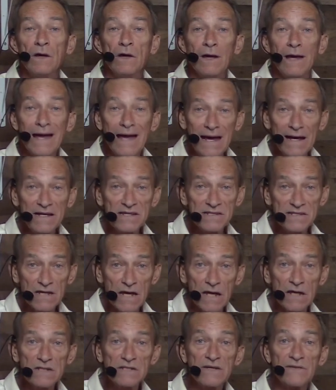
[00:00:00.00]

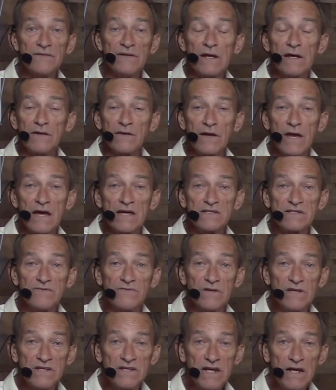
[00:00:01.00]
excess, in the case of
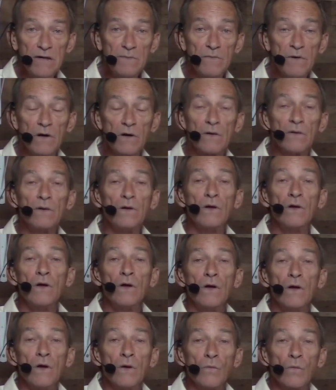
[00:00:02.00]
edema,
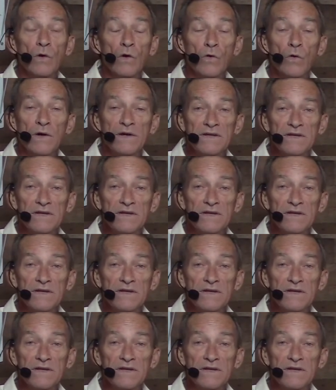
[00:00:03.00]
we're going to